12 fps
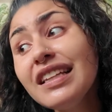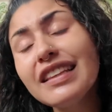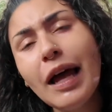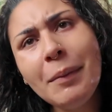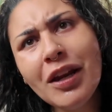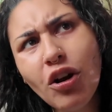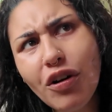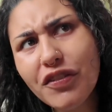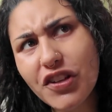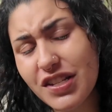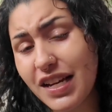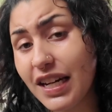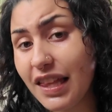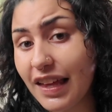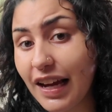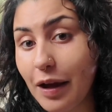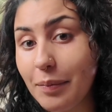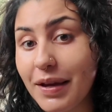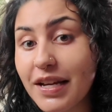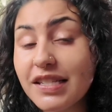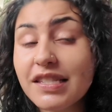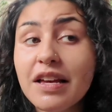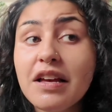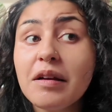Let me know if there's anything I missed.